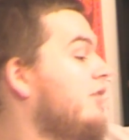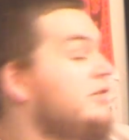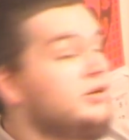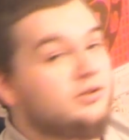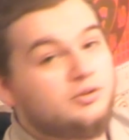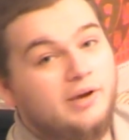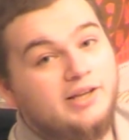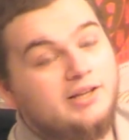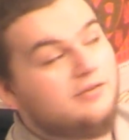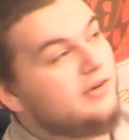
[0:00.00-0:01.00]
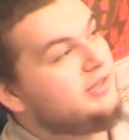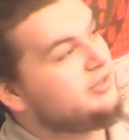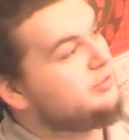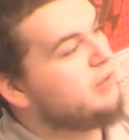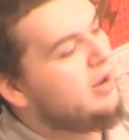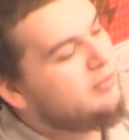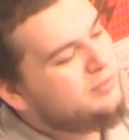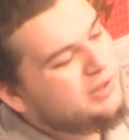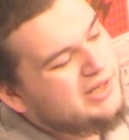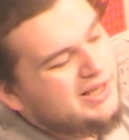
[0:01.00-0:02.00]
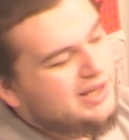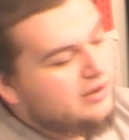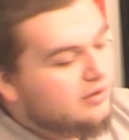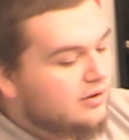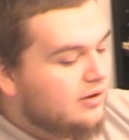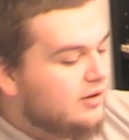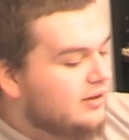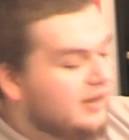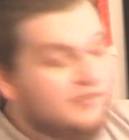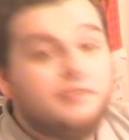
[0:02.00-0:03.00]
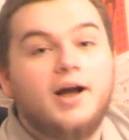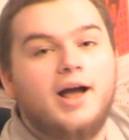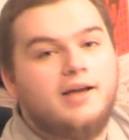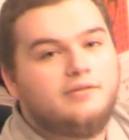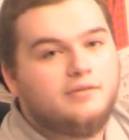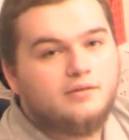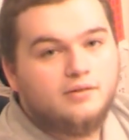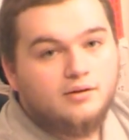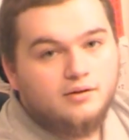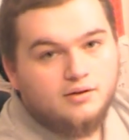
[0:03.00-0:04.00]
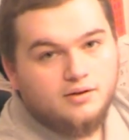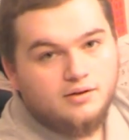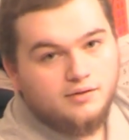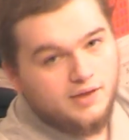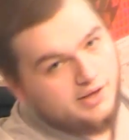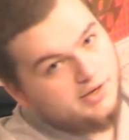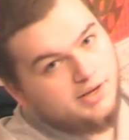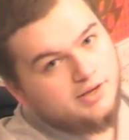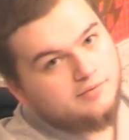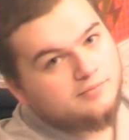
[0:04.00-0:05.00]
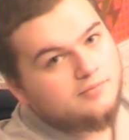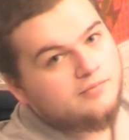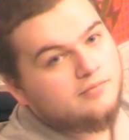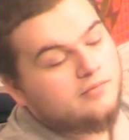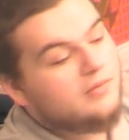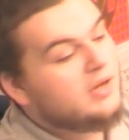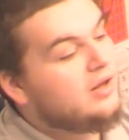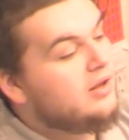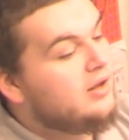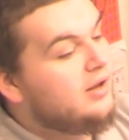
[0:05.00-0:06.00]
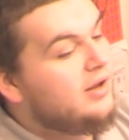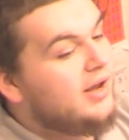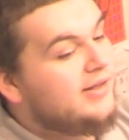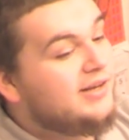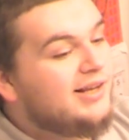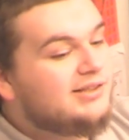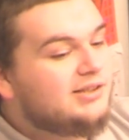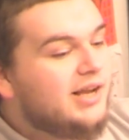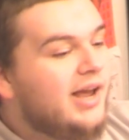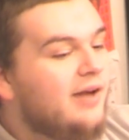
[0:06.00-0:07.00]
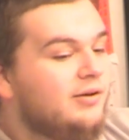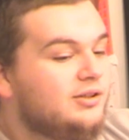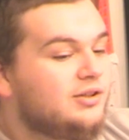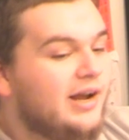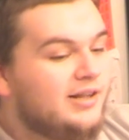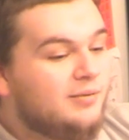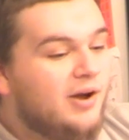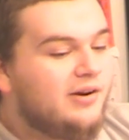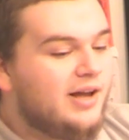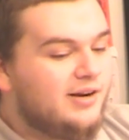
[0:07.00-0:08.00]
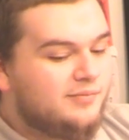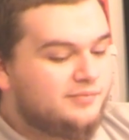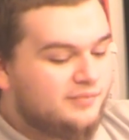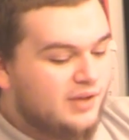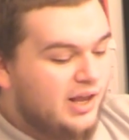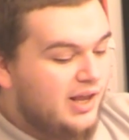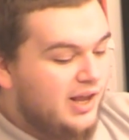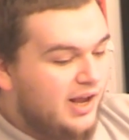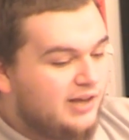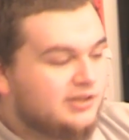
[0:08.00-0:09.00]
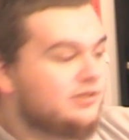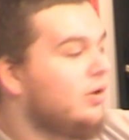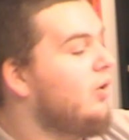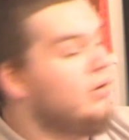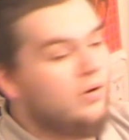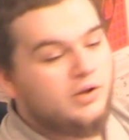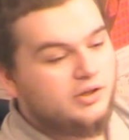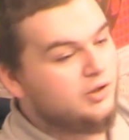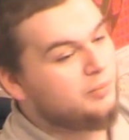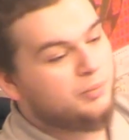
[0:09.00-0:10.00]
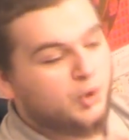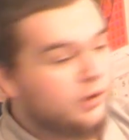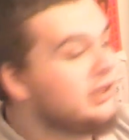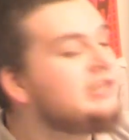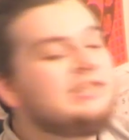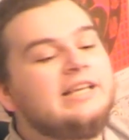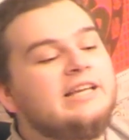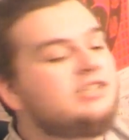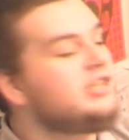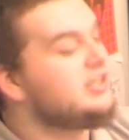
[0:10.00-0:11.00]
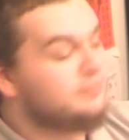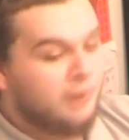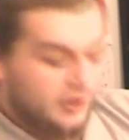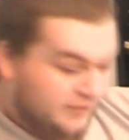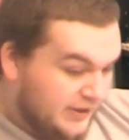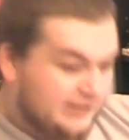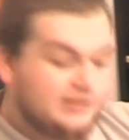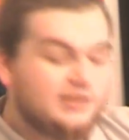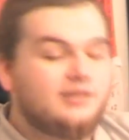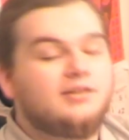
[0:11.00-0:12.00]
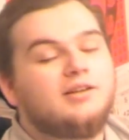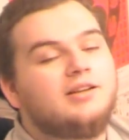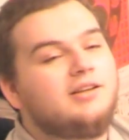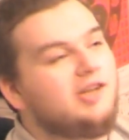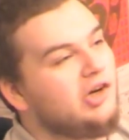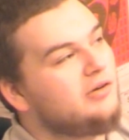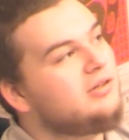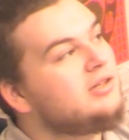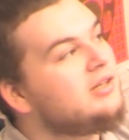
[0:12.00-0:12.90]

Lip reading: a few Swahili phrases, probably like 5 that night. And the next day I went and tried them out on him. And he's, oh, your pronunciation is perfect, you know.